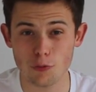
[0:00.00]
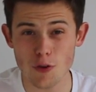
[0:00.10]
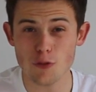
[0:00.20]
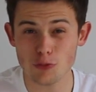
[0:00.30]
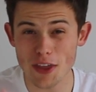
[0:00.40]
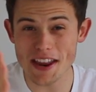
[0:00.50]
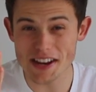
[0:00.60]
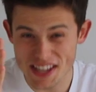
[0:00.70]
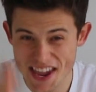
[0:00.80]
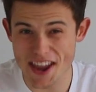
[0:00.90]

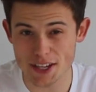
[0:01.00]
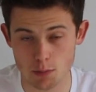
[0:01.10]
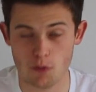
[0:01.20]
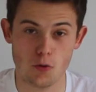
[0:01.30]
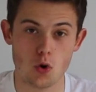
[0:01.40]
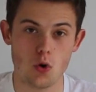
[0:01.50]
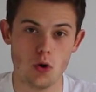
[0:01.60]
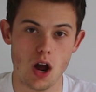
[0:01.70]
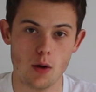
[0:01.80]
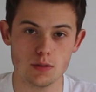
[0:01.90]
15 years
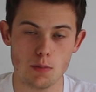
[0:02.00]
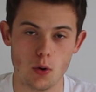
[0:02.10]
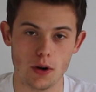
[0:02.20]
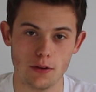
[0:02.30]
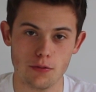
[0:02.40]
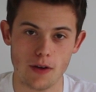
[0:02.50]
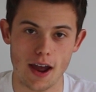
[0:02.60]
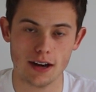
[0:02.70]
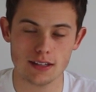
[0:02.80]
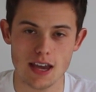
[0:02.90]
before I was born in
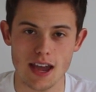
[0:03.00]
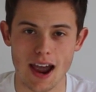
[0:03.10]
fact,